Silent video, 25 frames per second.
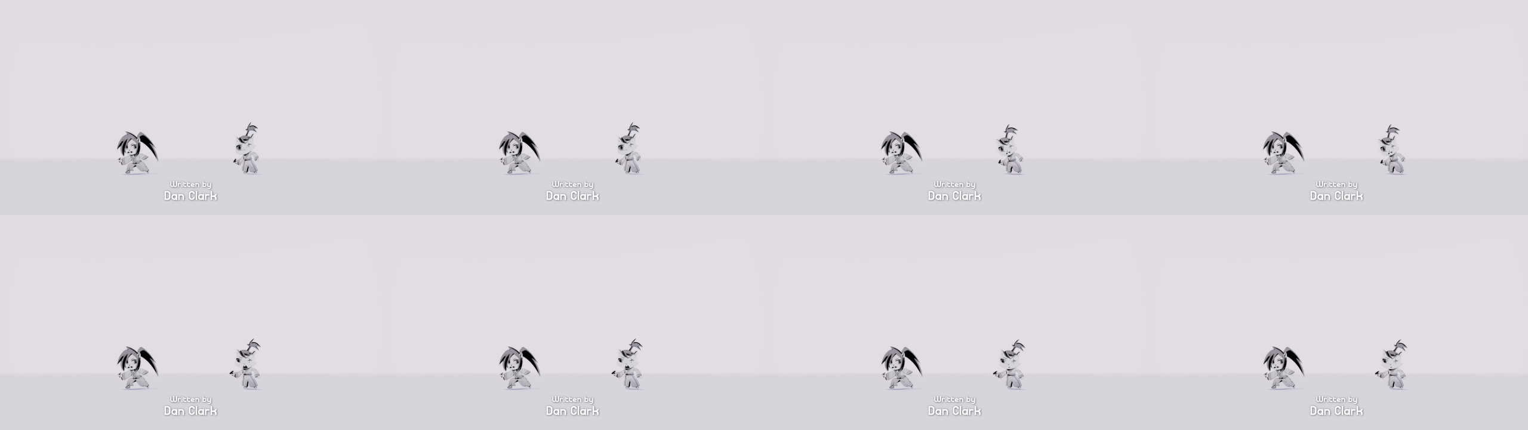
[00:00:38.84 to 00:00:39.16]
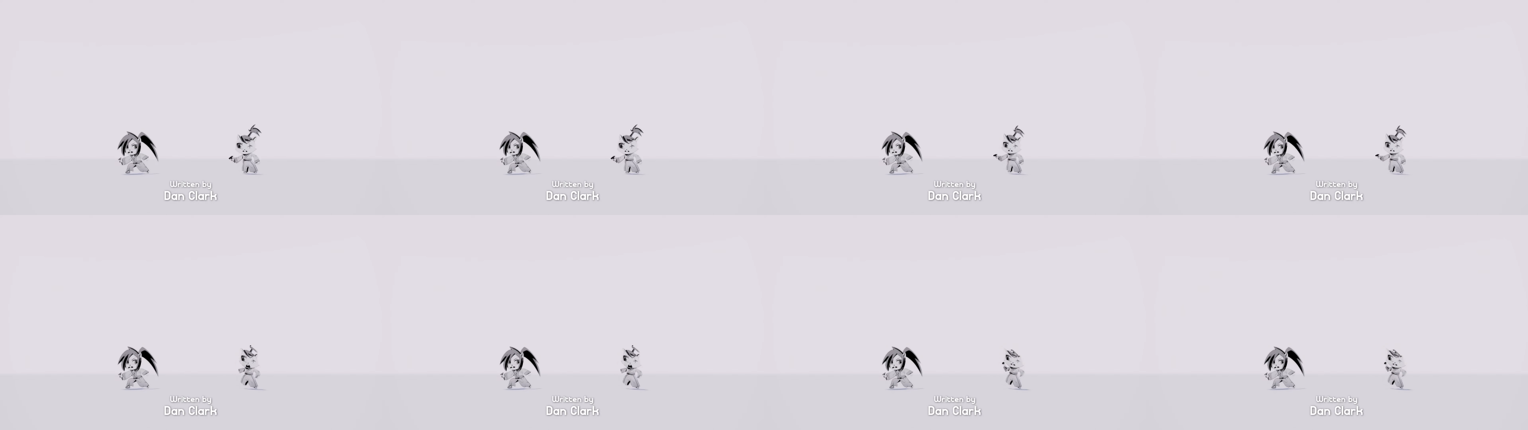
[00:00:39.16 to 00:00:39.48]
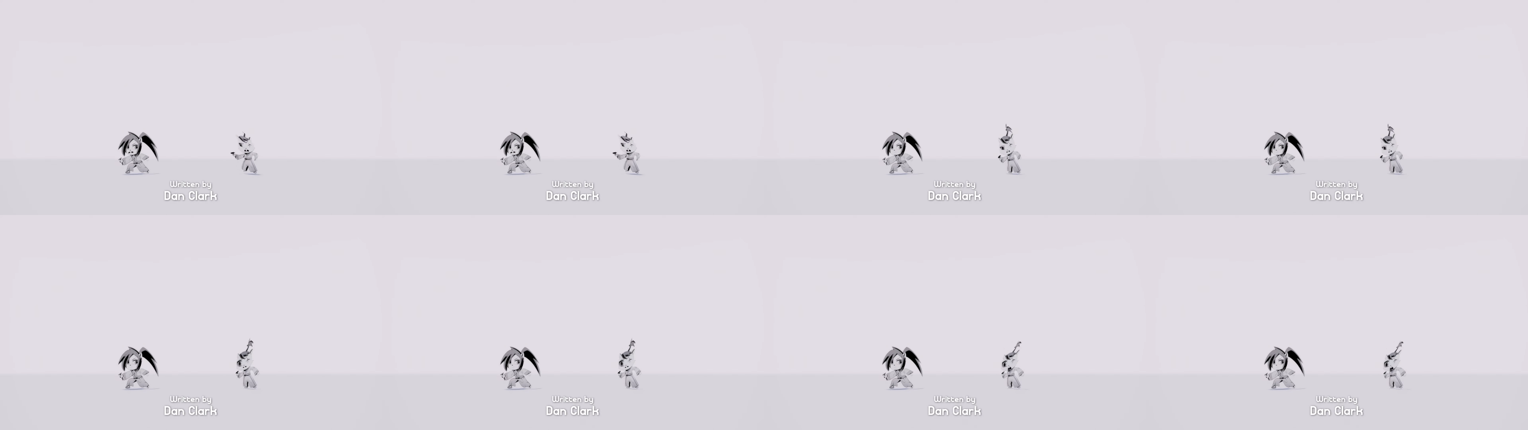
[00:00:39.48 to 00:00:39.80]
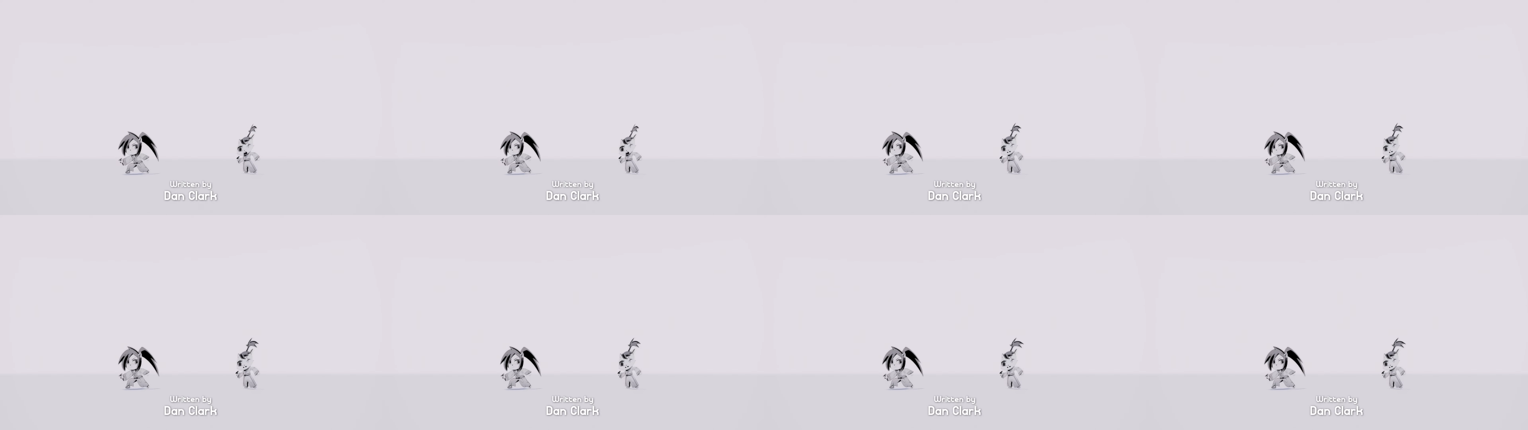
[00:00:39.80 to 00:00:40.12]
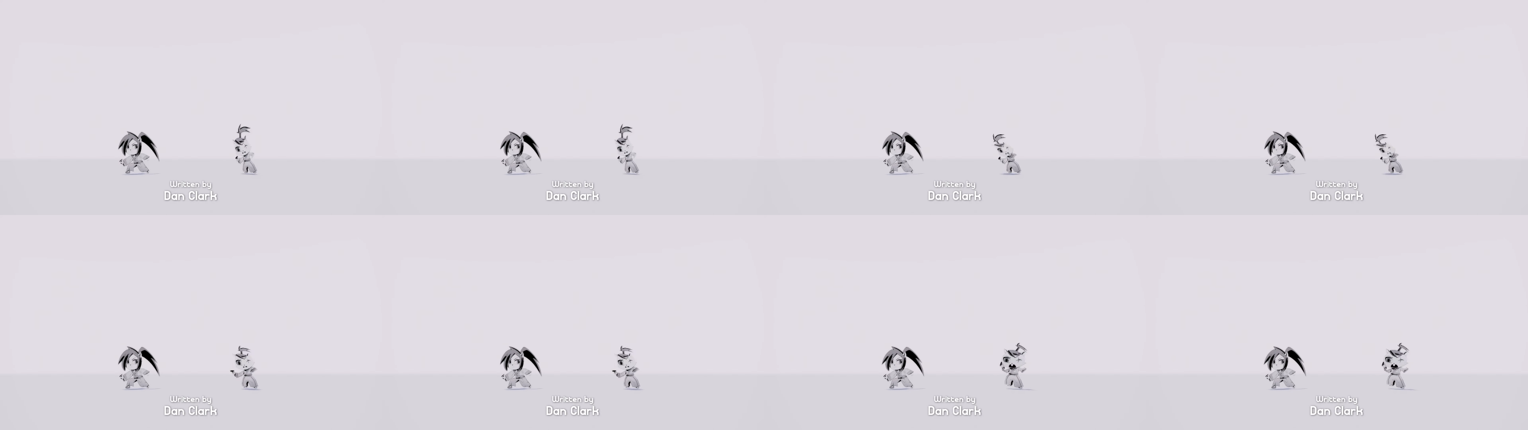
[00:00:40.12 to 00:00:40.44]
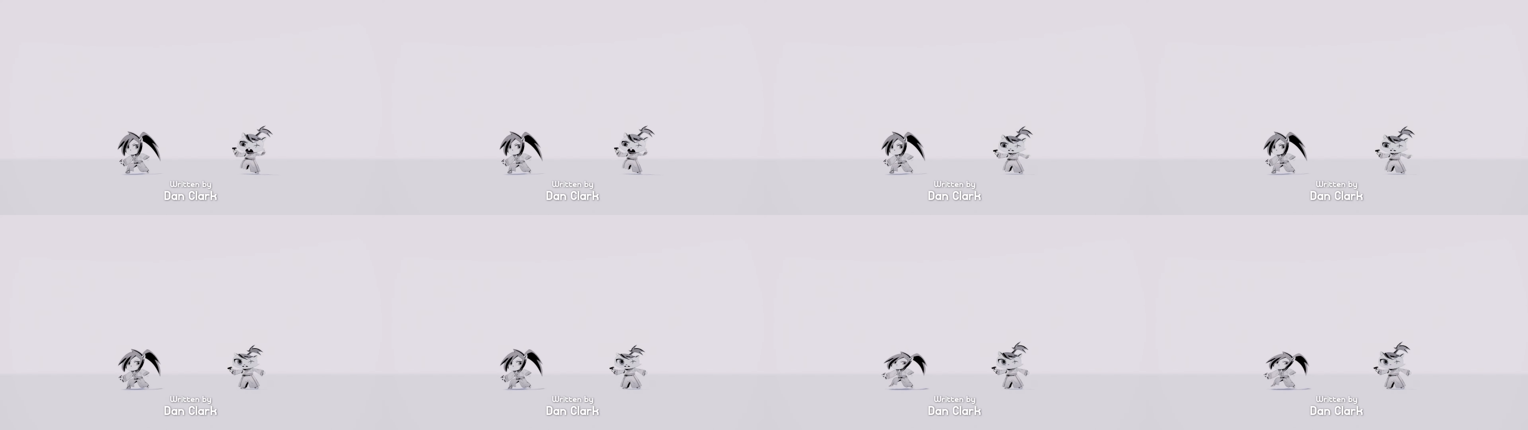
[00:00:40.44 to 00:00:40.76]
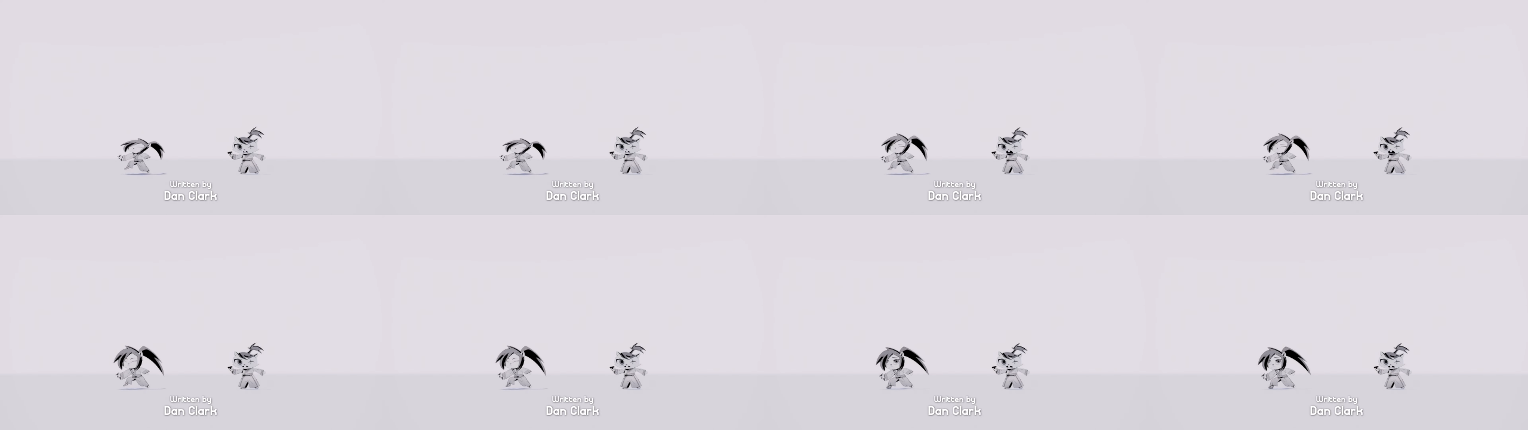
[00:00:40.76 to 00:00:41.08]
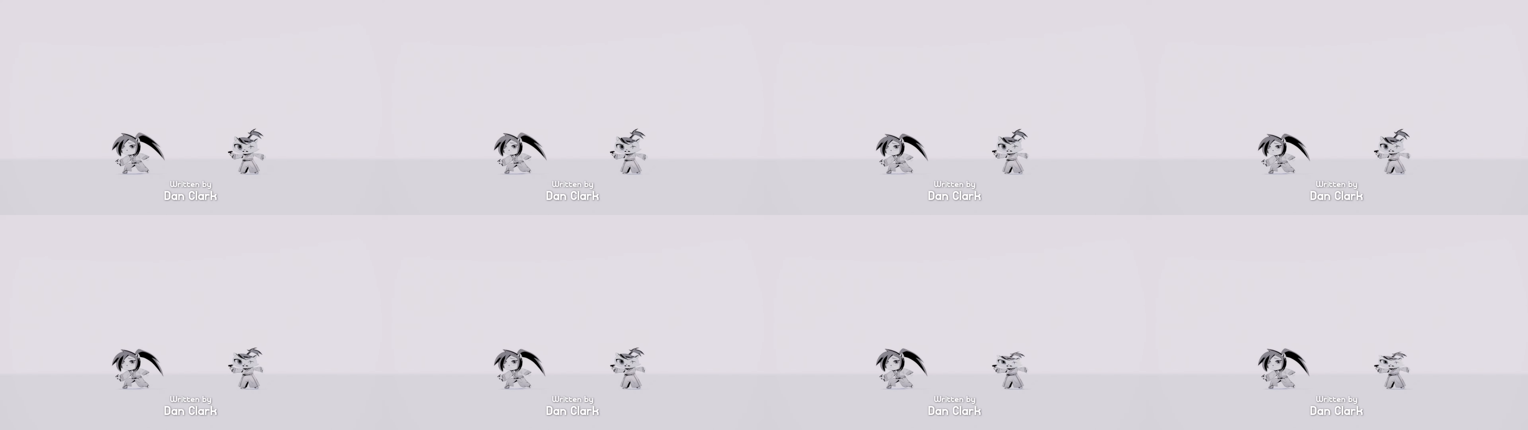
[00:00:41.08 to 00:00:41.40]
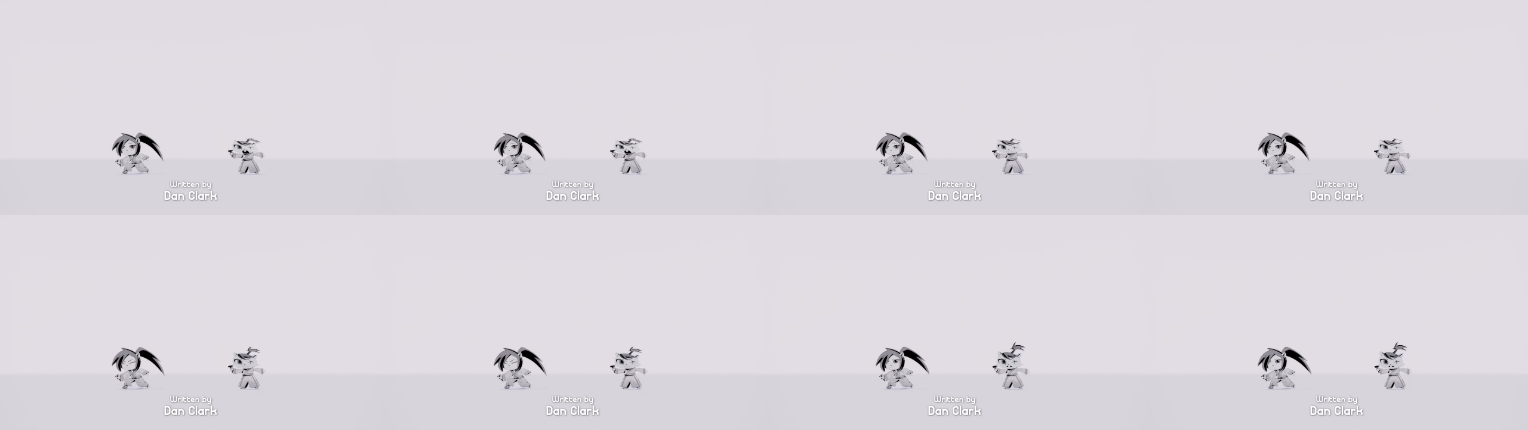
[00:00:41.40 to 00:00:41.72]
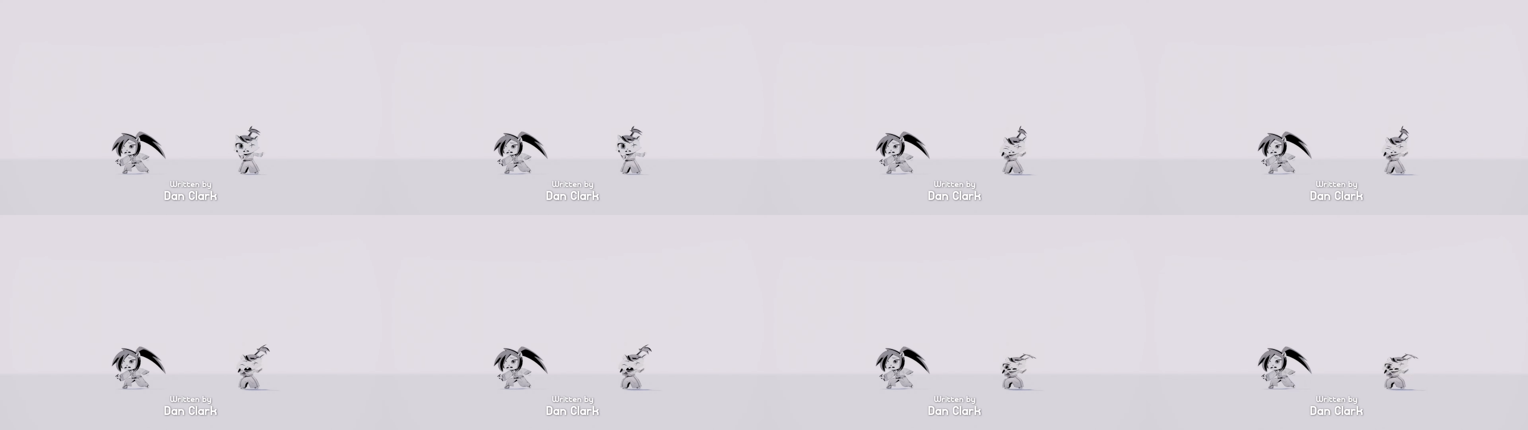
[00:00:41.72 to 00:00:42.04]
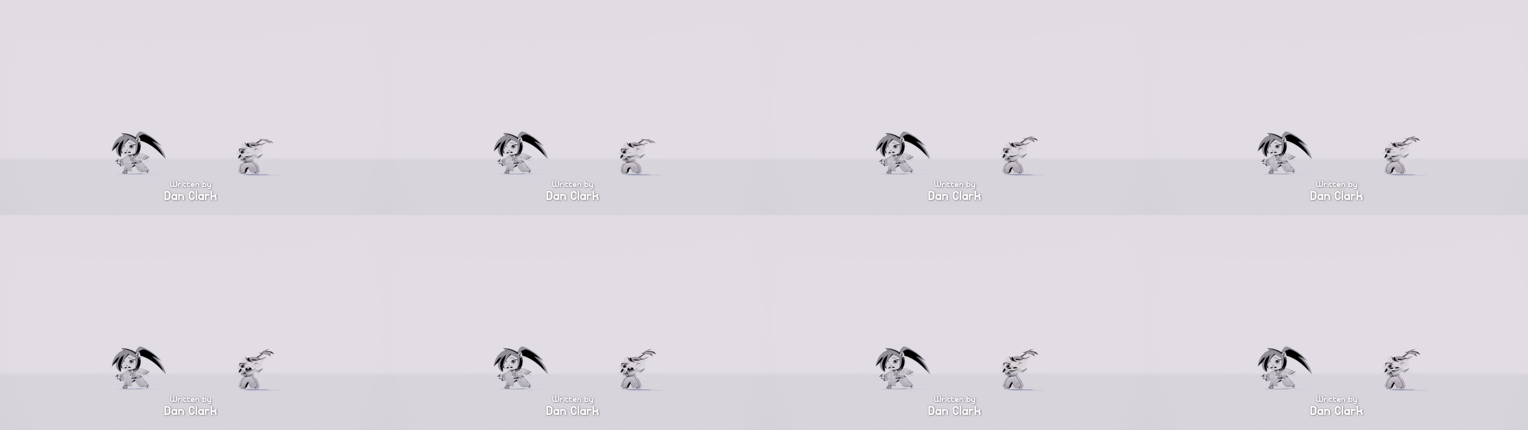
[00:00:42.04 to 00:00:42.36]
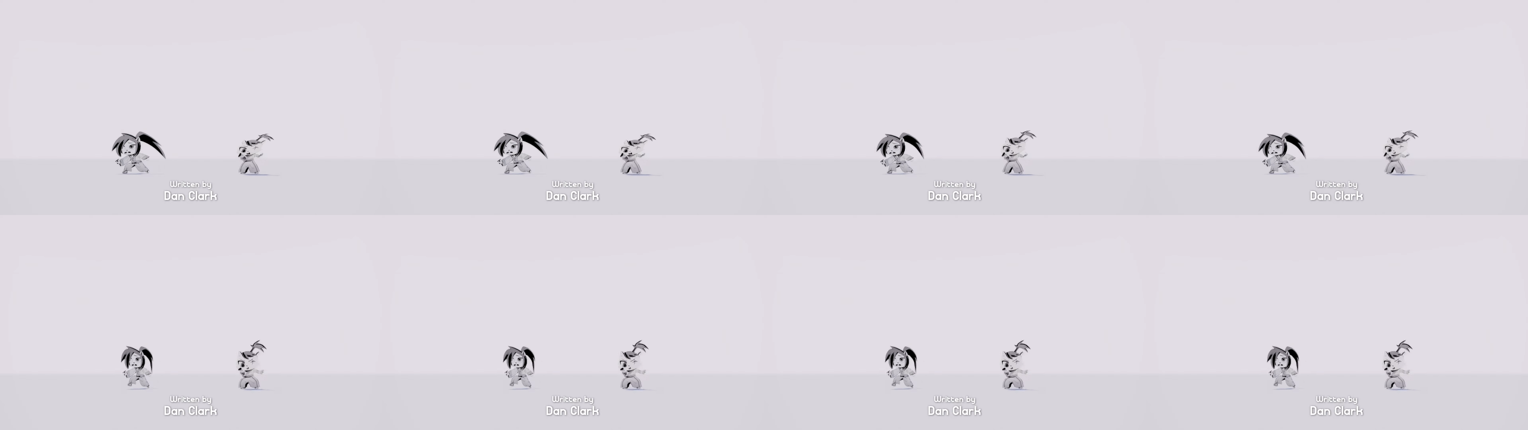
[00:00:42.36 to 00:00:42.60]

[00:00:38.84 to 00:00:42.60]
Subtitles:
[unreadable: no face in view]